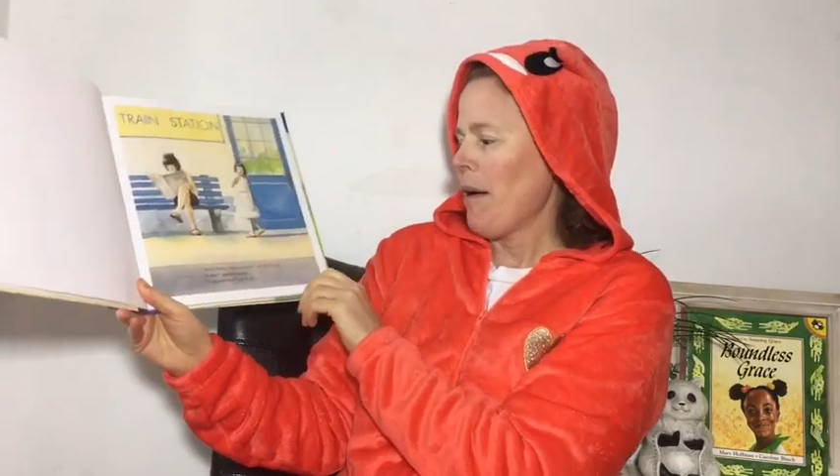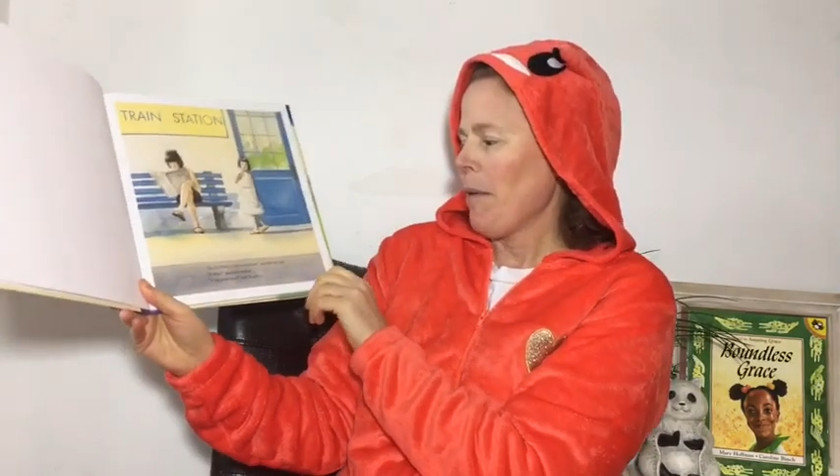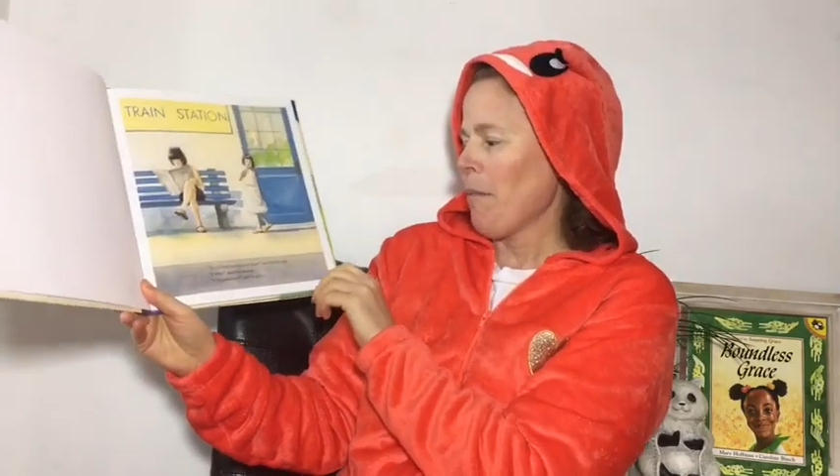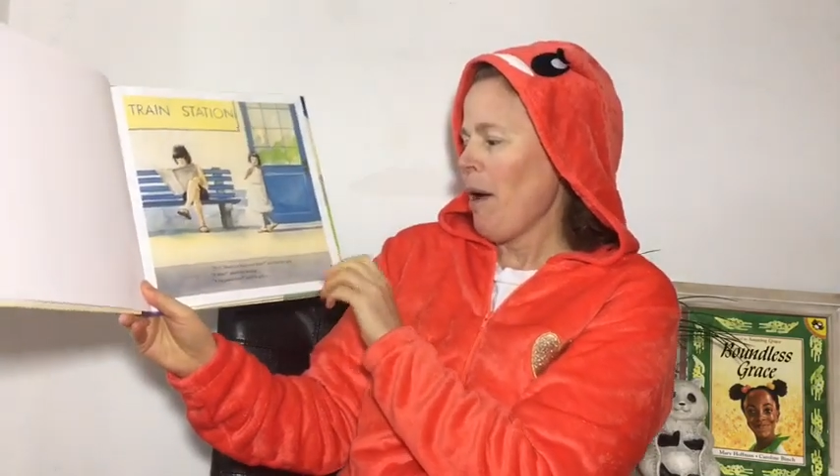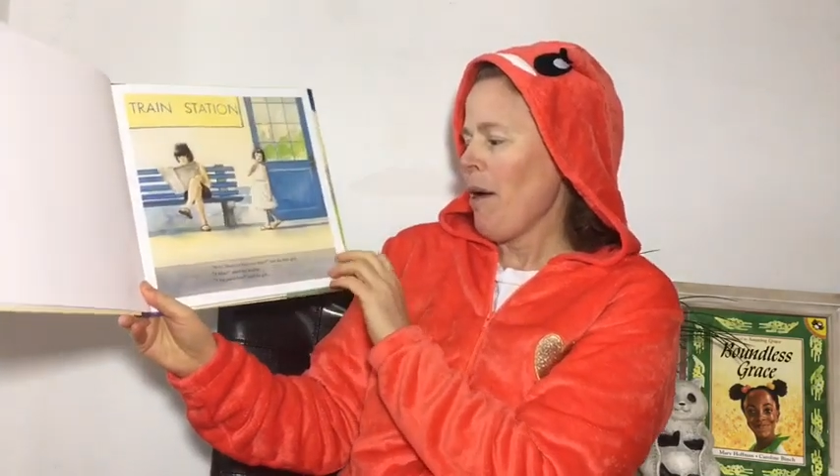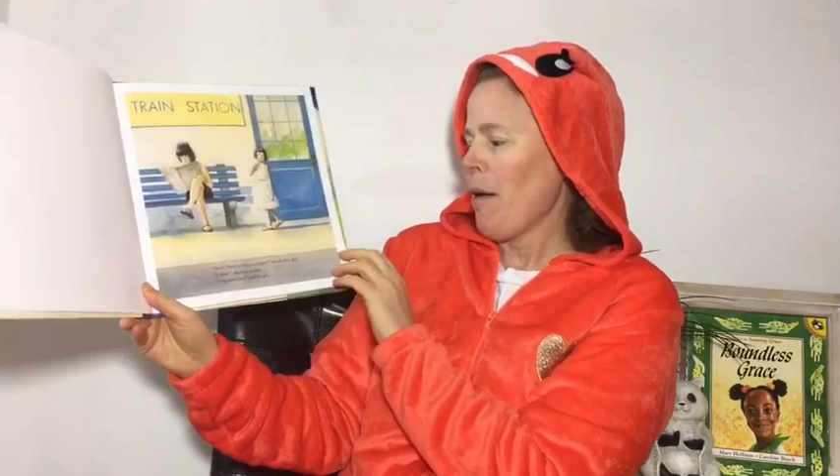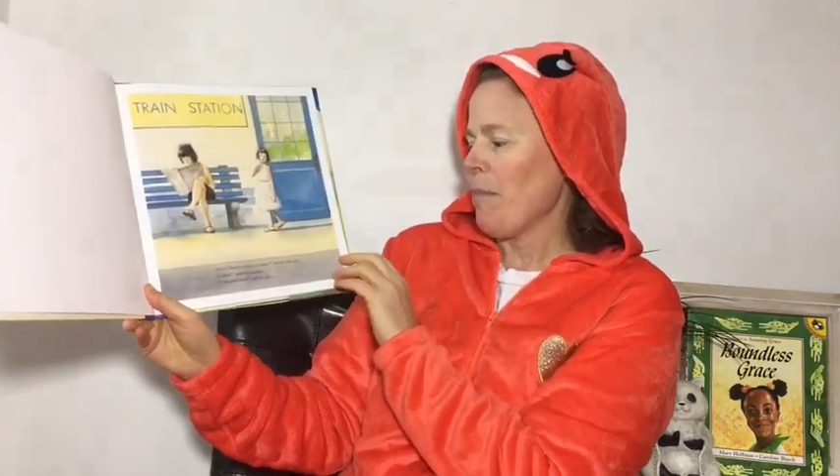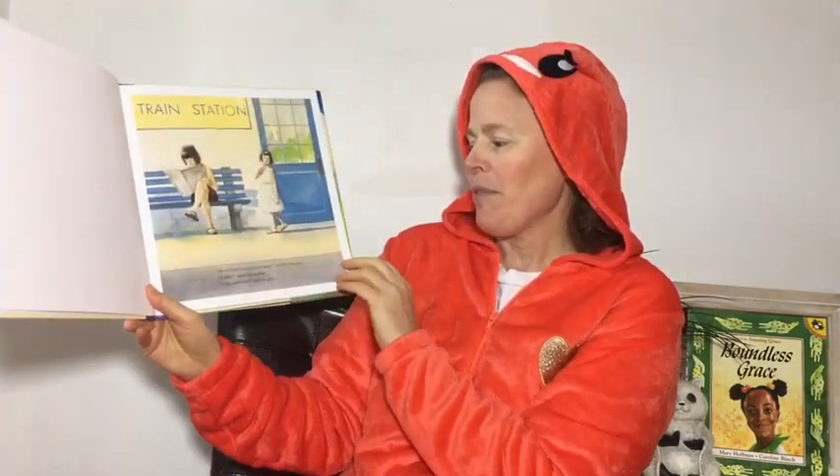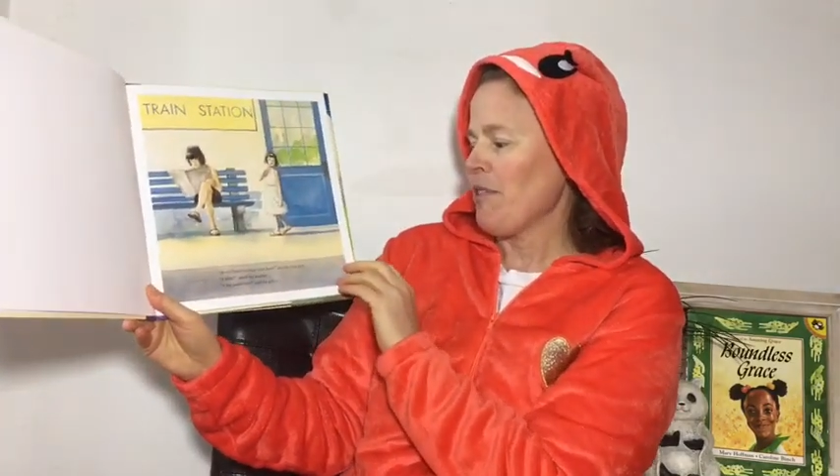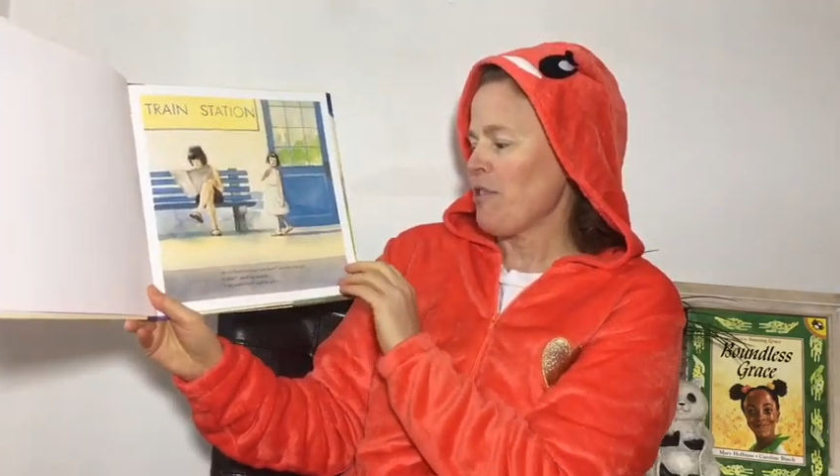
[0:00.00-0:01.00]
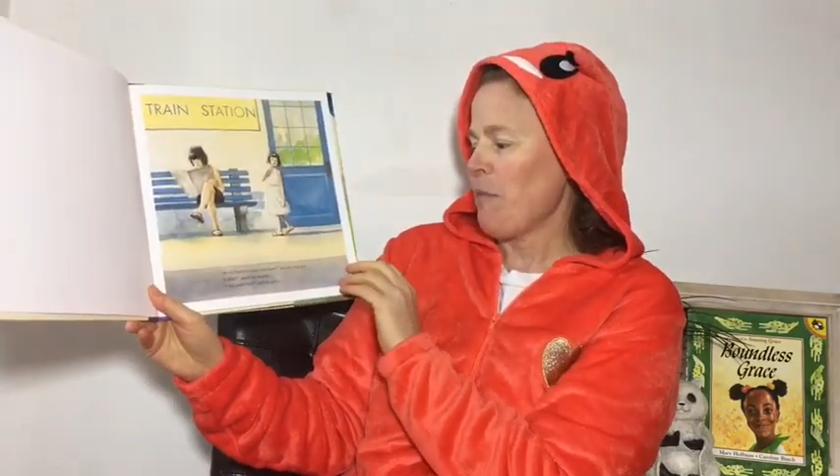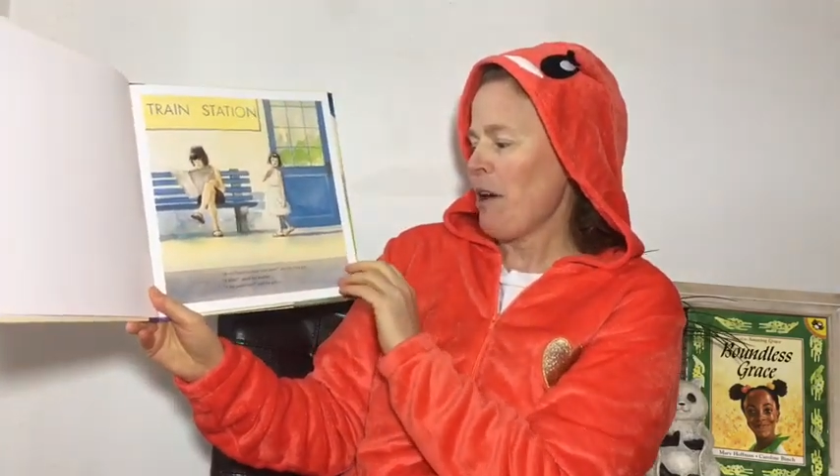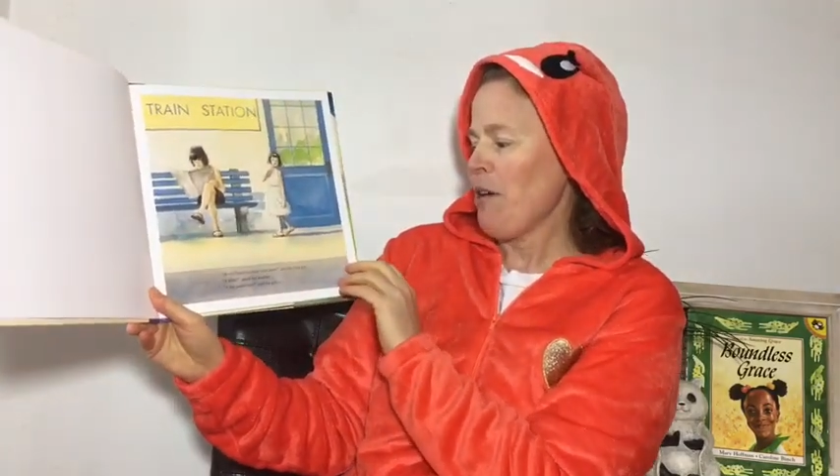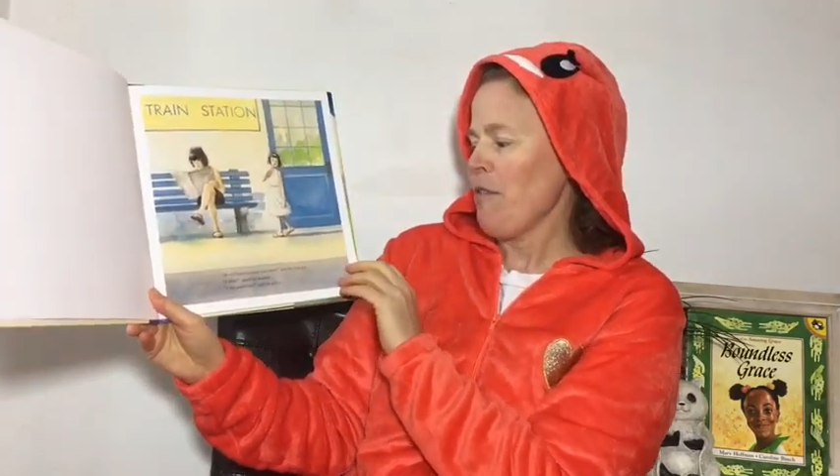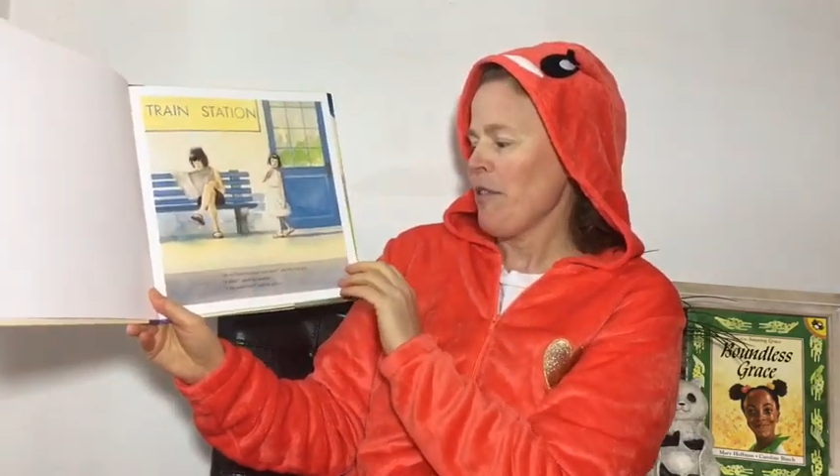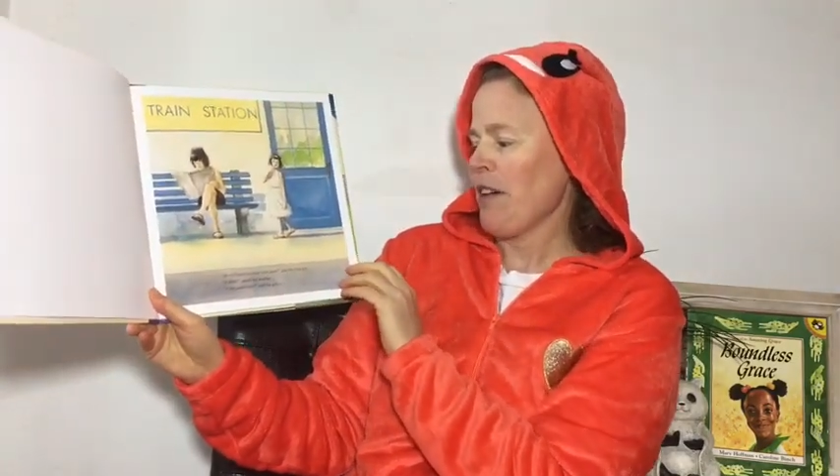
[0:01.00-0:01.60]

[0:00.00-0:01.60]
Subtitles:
Mom, there's a bear over